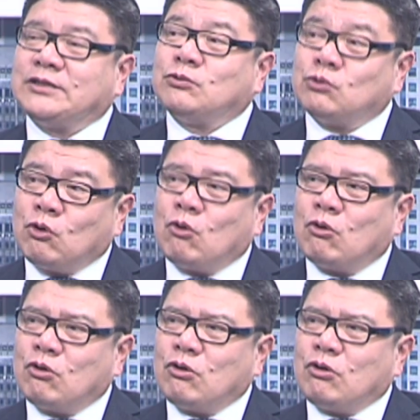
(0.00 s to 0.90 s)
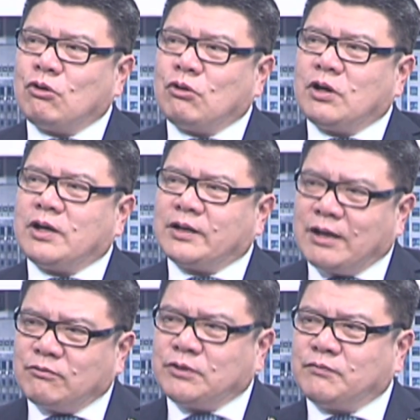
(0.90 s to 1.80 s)
to go
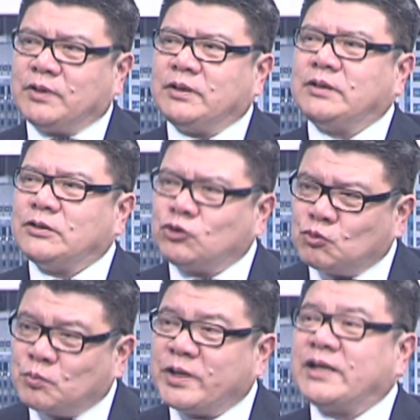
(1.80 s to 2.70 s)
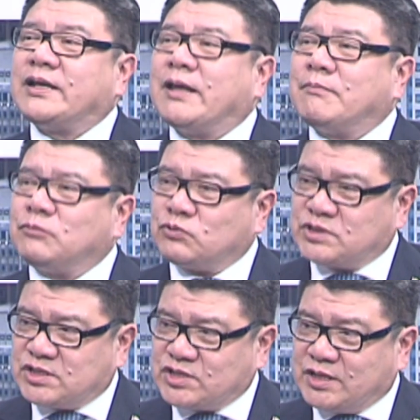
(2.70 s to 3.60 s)
around the world to bring them to
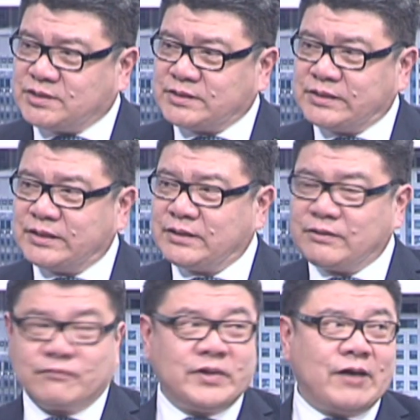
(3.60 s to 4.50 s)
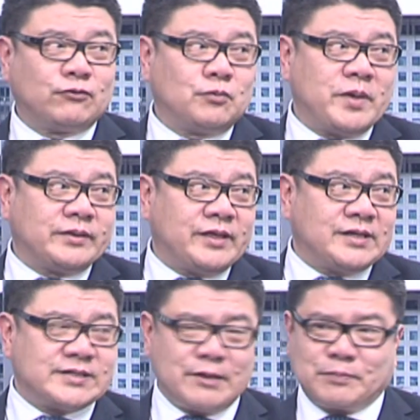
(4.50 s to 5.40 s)
Seychelles. We have to make
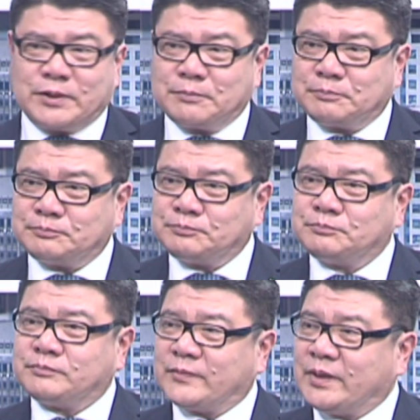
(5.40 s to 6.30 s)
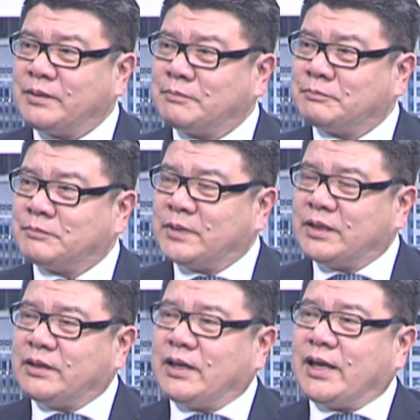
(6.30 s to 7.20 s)
things happen.
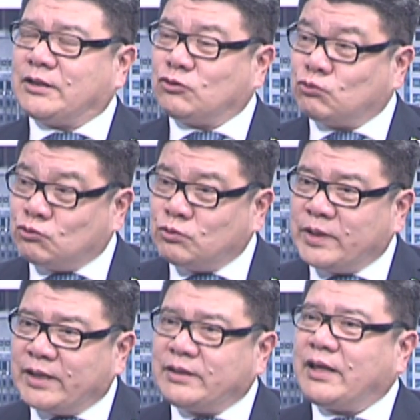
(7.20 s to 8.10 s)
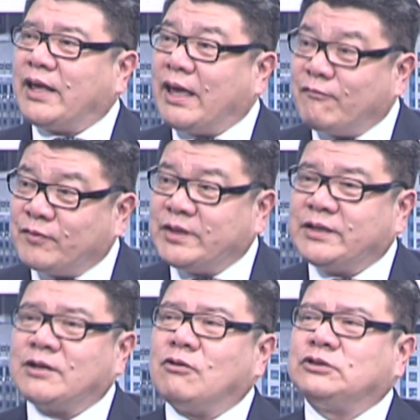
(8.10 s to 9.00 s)
And to do that, every
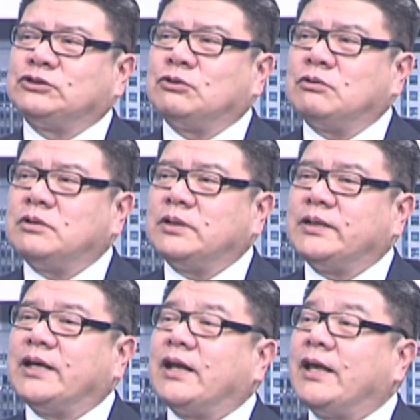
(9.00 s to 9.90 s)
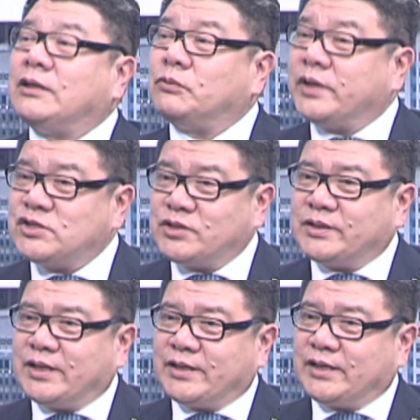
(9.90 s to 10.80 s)
year also, there are Indonesian
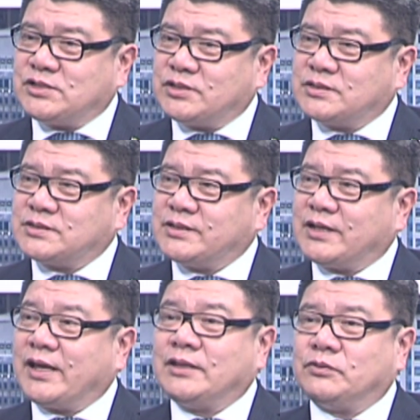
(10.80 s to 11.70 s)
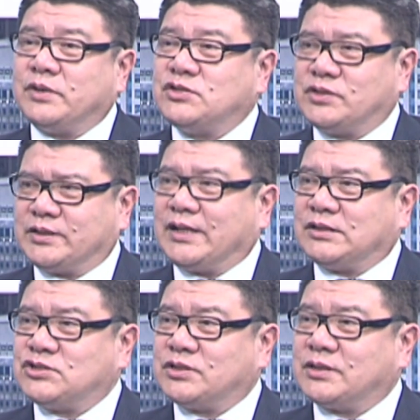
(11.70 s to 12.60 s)
delegations, there are Indonesian
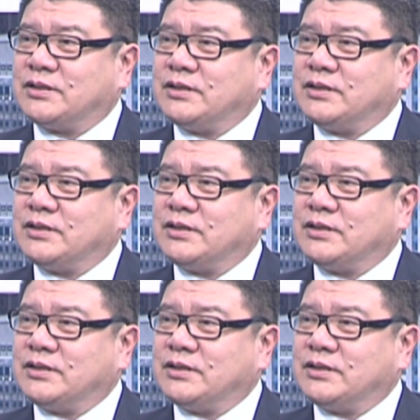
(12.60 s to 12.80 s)
culture